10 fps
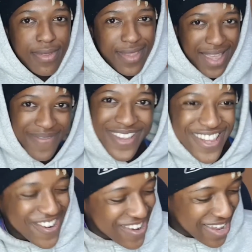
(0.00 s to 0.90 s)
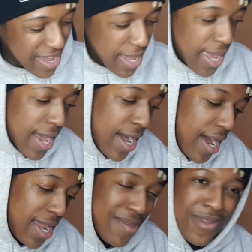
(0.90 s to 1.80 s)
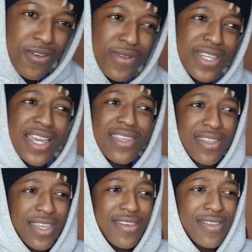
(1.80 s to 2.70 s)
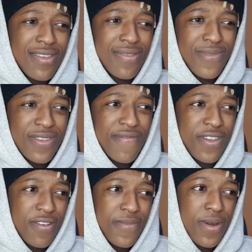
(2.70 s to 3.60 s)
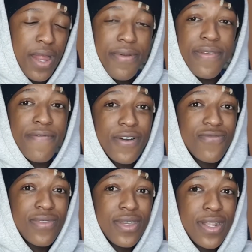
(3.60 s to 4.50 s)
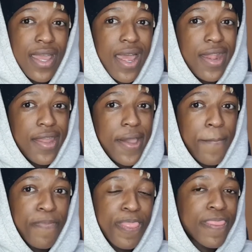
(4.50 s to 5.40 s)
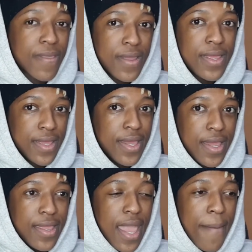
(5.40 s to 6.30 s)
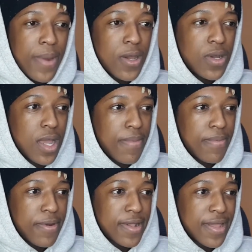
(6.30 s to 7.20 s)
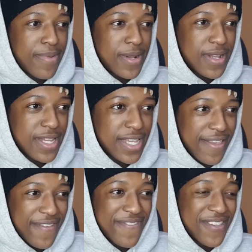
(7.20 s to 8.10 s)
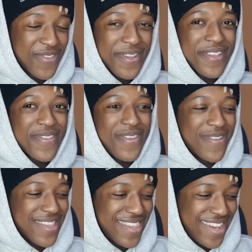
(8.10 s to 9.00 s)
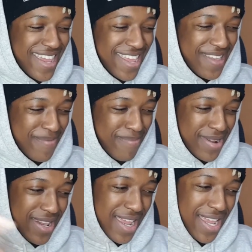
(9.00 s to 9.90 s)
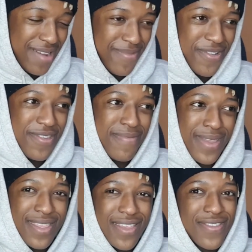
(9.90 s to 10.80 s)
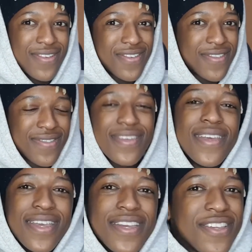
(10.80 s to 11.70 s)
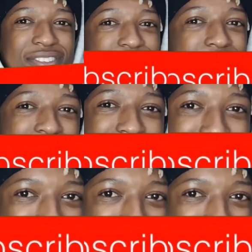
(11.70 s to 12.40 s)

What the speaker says: I'm just joking. Let me know what you guys think of this music video, bro. I really fucks with it, and yeah, bro, happy birthday, Polo G, if you're turning 21 today. But like, I'm sure you made that song because you're 21